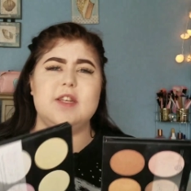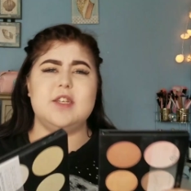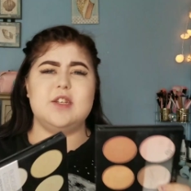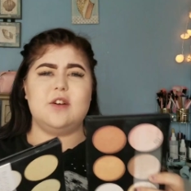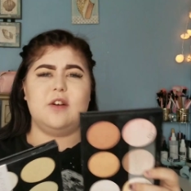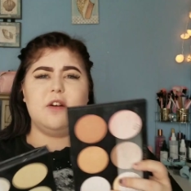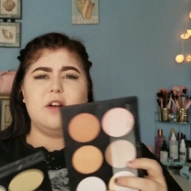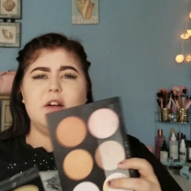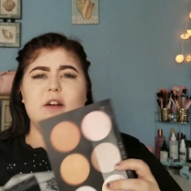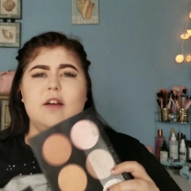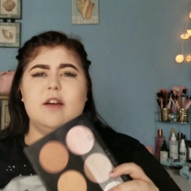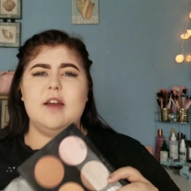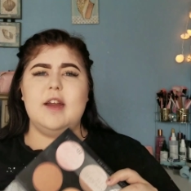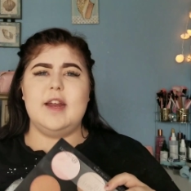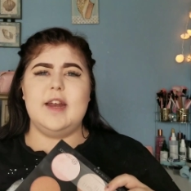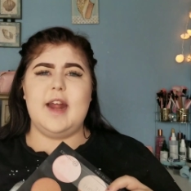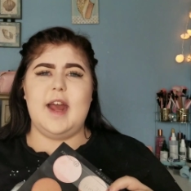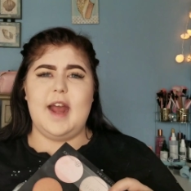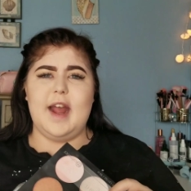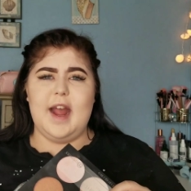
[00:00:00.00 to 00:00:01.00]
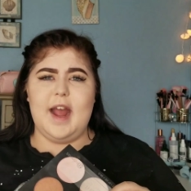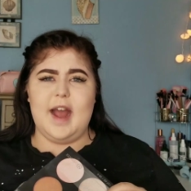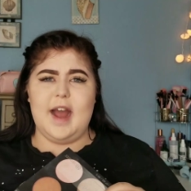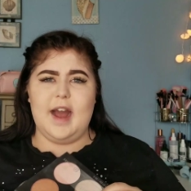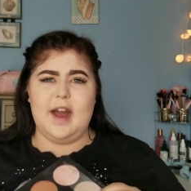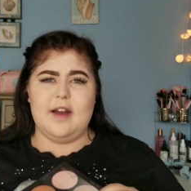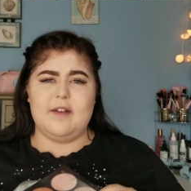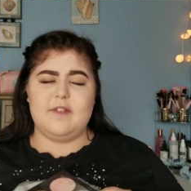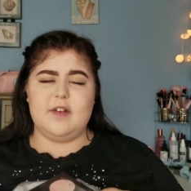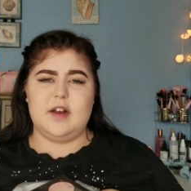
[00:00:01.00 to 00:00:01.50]
Star, and I
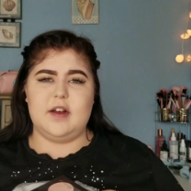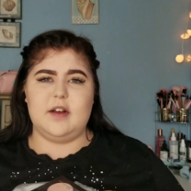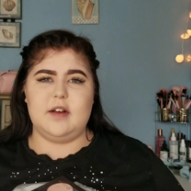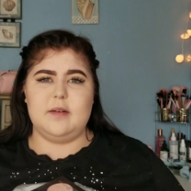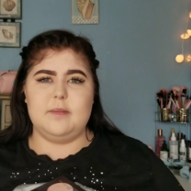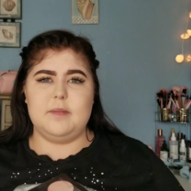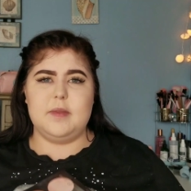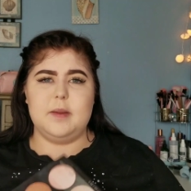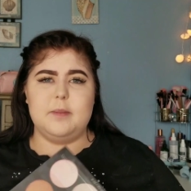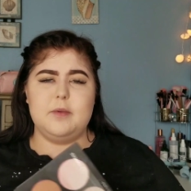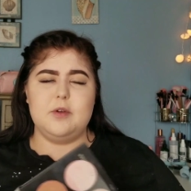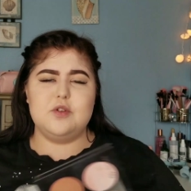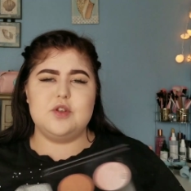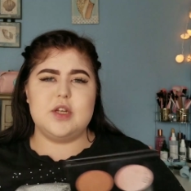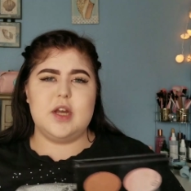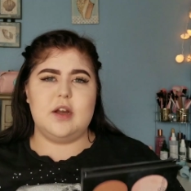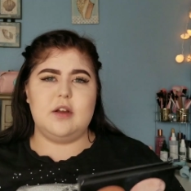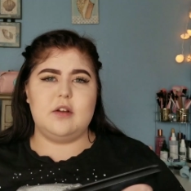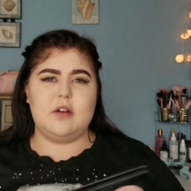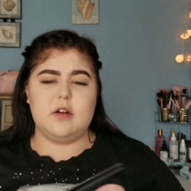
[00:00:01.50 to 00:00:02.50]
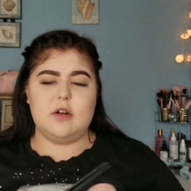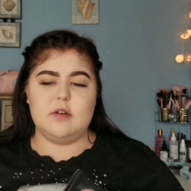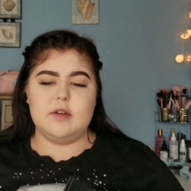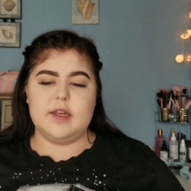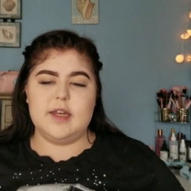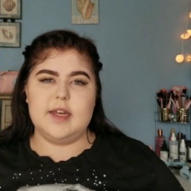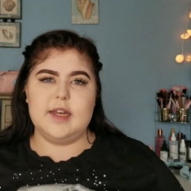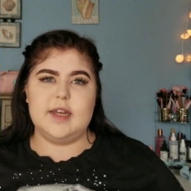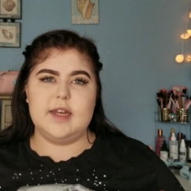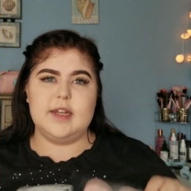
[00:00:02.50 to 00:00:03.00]
have the Moonchild Glow
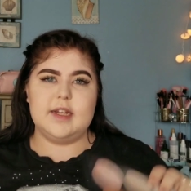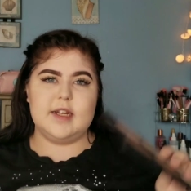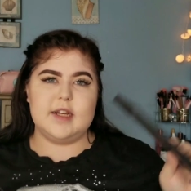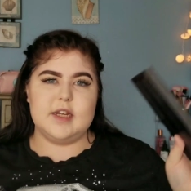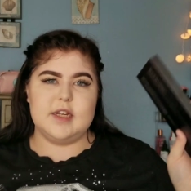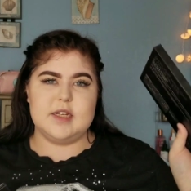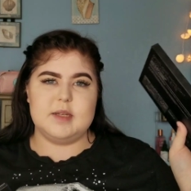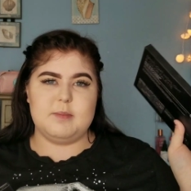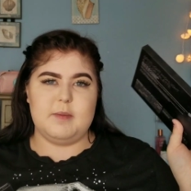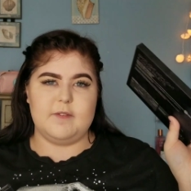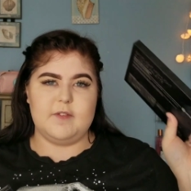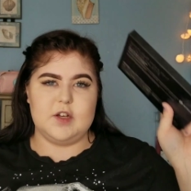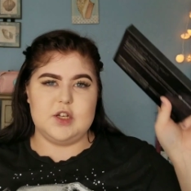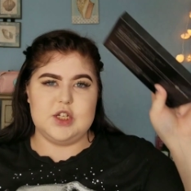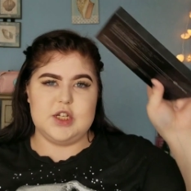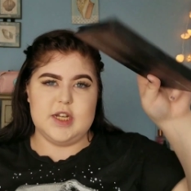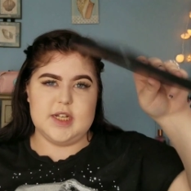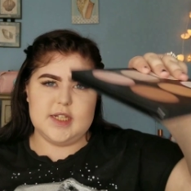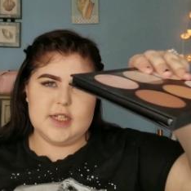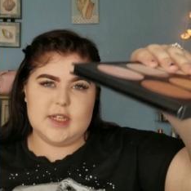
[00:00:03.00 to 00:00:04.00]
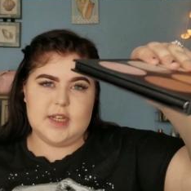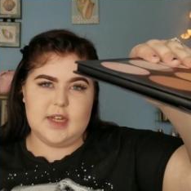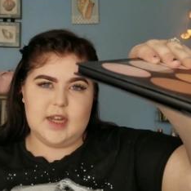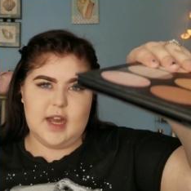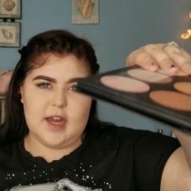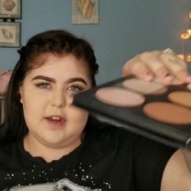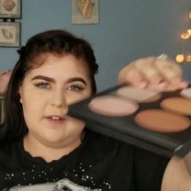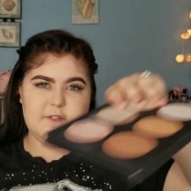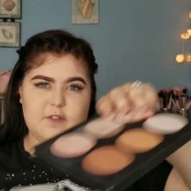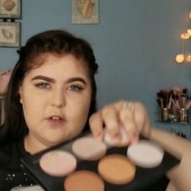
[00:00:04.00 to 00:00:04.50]
Kit because my friend Jessica
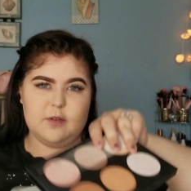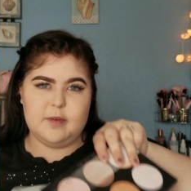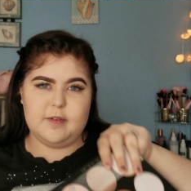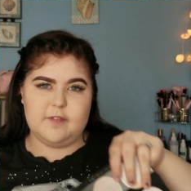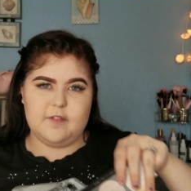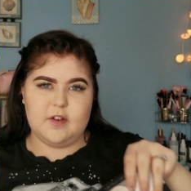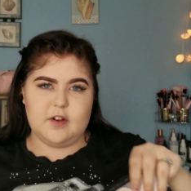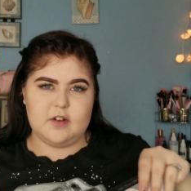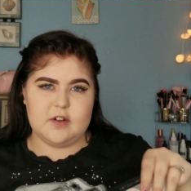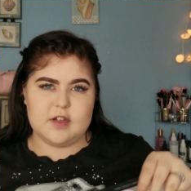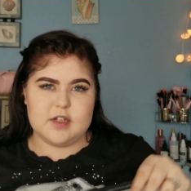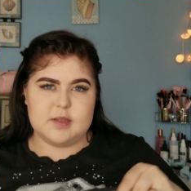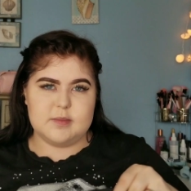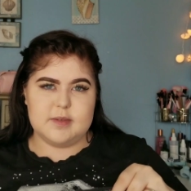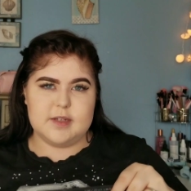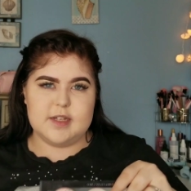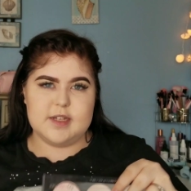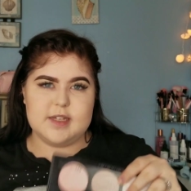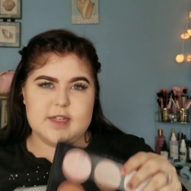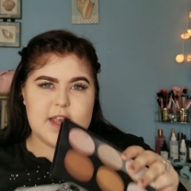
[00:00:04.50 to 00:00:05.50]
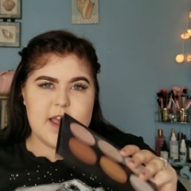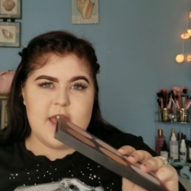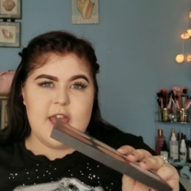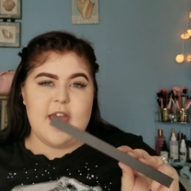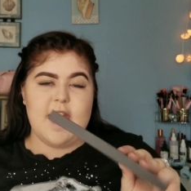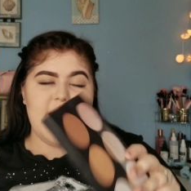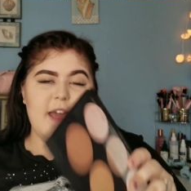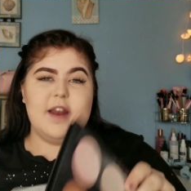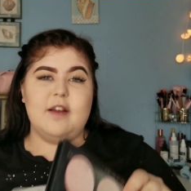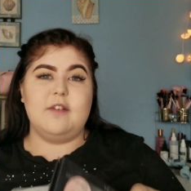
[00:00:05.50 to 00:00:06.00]
got it for me for Christmas,
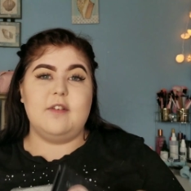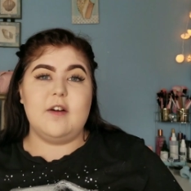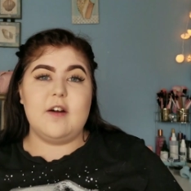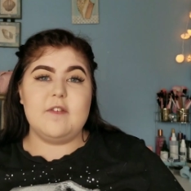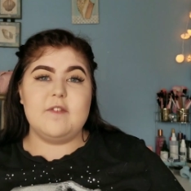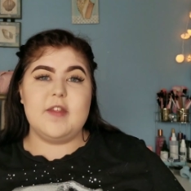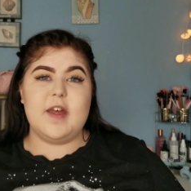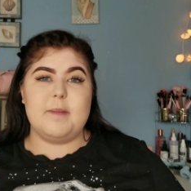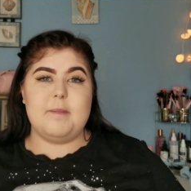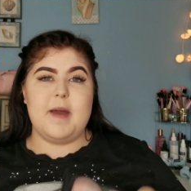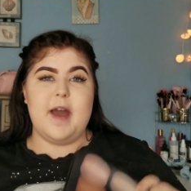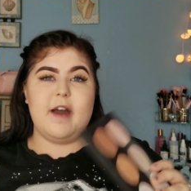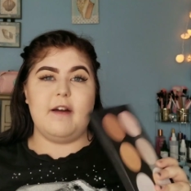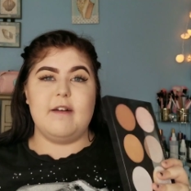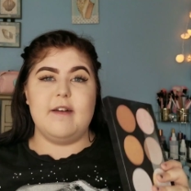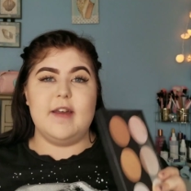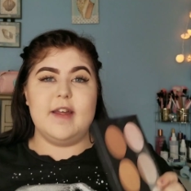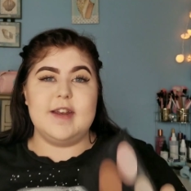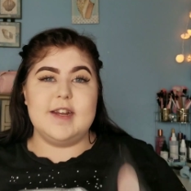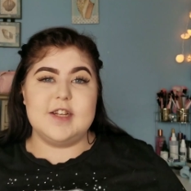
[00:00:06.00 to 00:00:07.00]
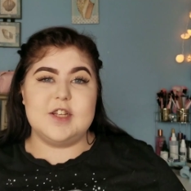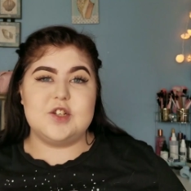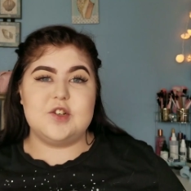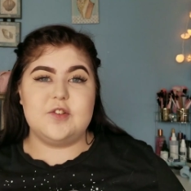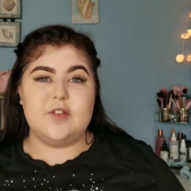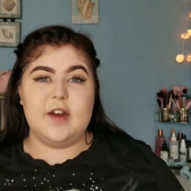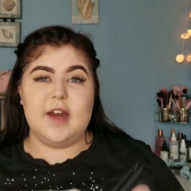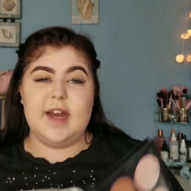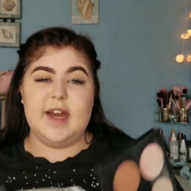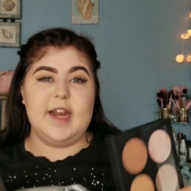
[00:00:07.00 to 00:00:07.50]
and I love that palette, and it's
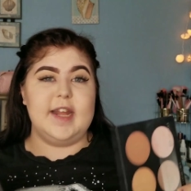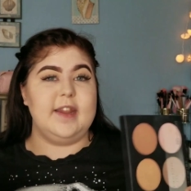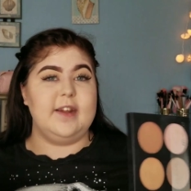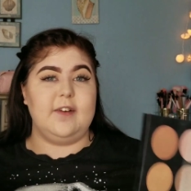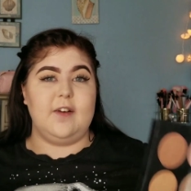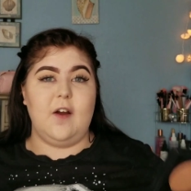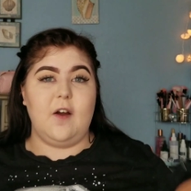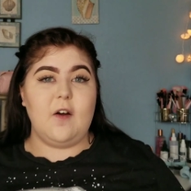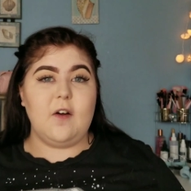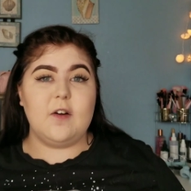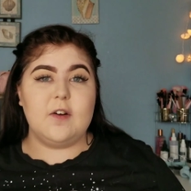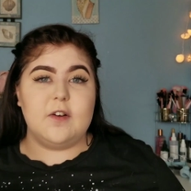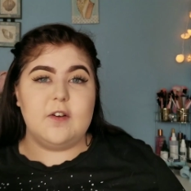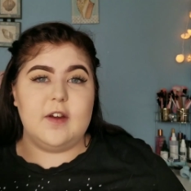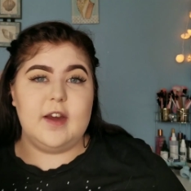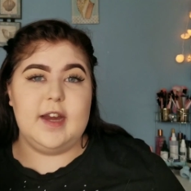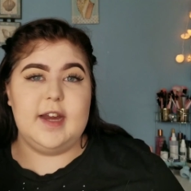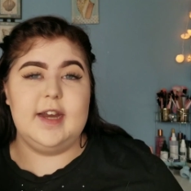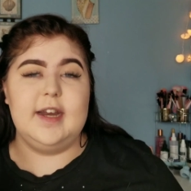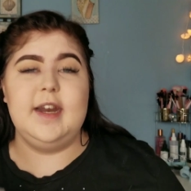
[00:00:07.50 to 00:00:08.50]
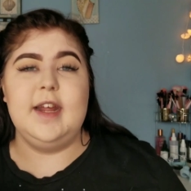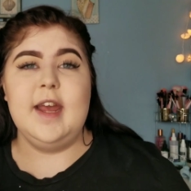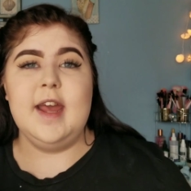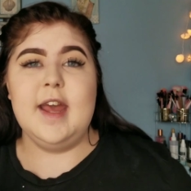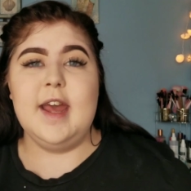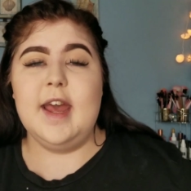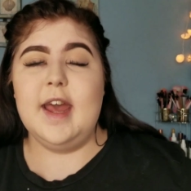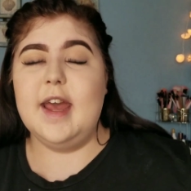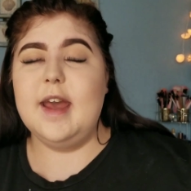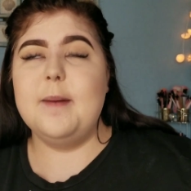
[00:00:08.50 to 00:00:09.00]
great, and they're all great.
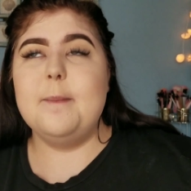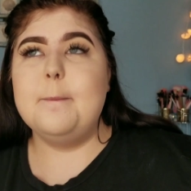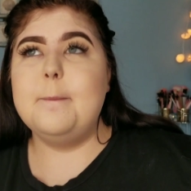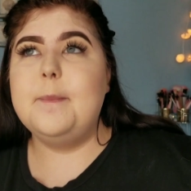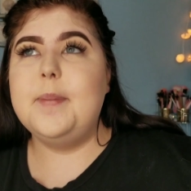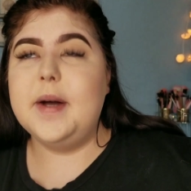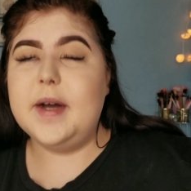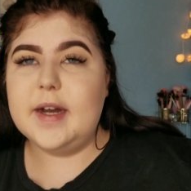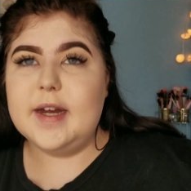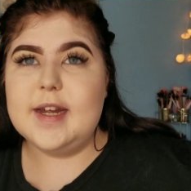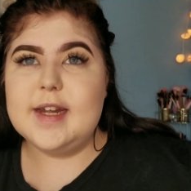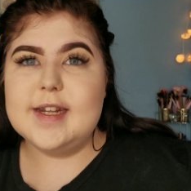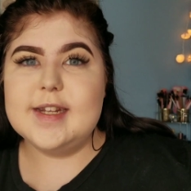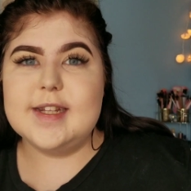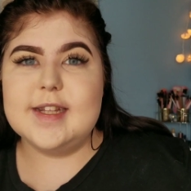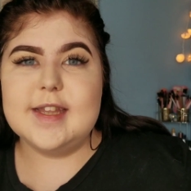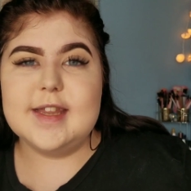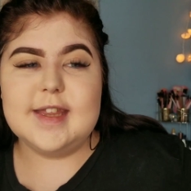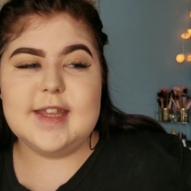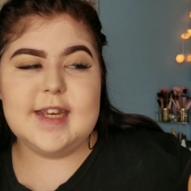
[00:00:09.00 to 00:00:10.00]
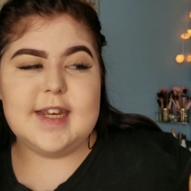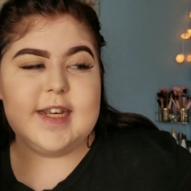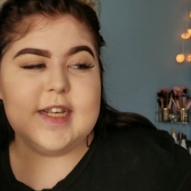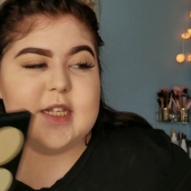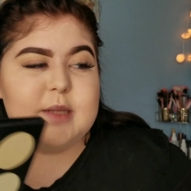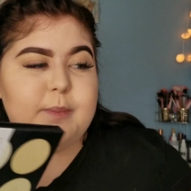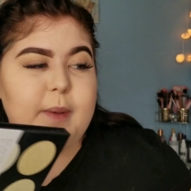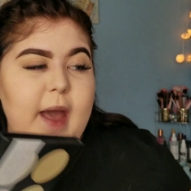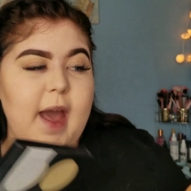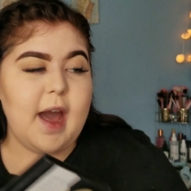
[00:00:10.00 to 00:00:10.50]
But these
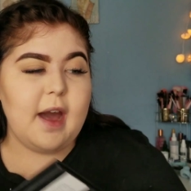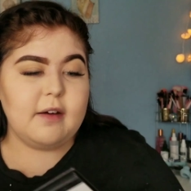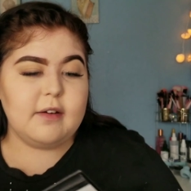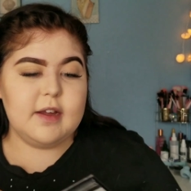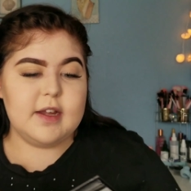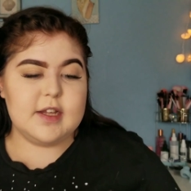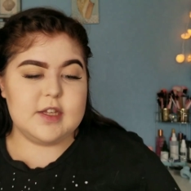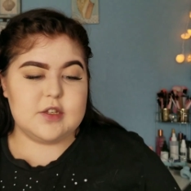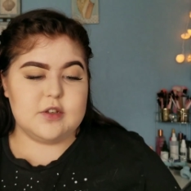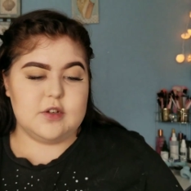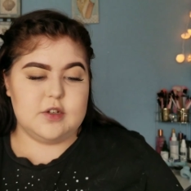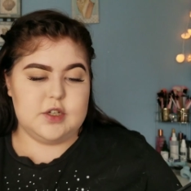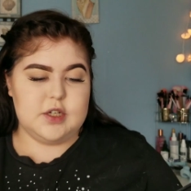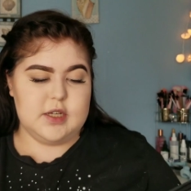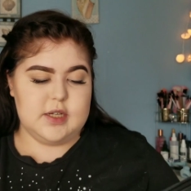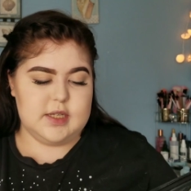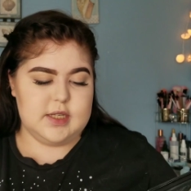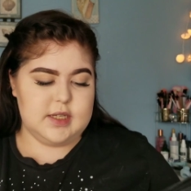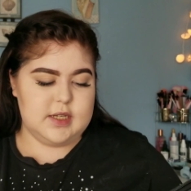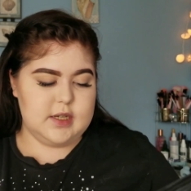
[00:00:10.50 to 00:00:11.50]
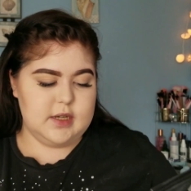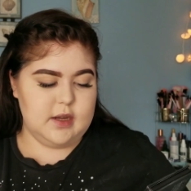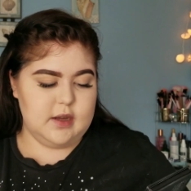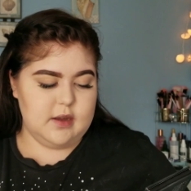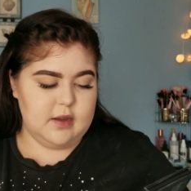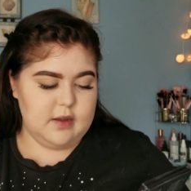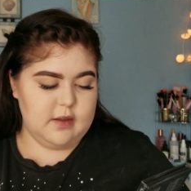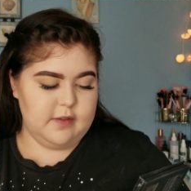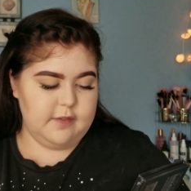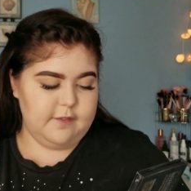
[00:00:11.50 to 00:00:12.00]
palettes are just
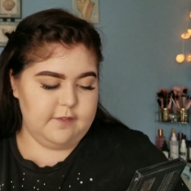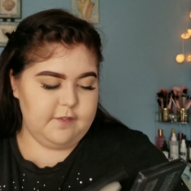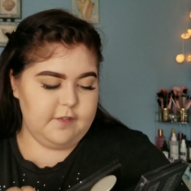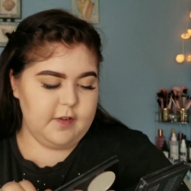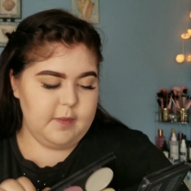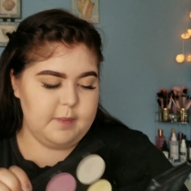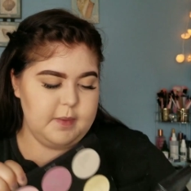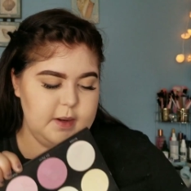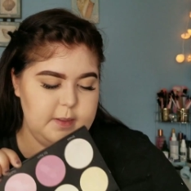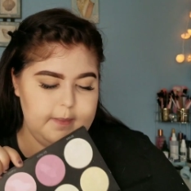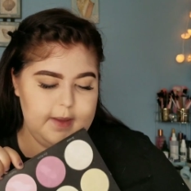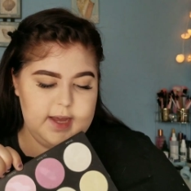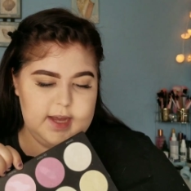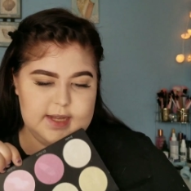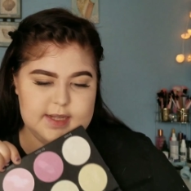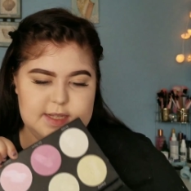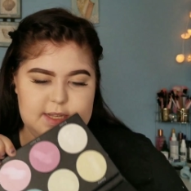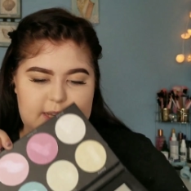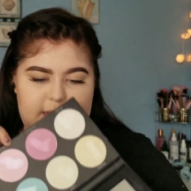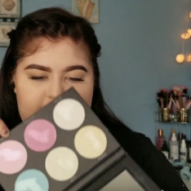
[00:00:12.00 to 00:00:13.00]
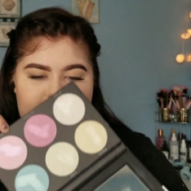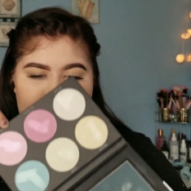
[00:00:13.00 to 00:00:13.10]
flipping amazing.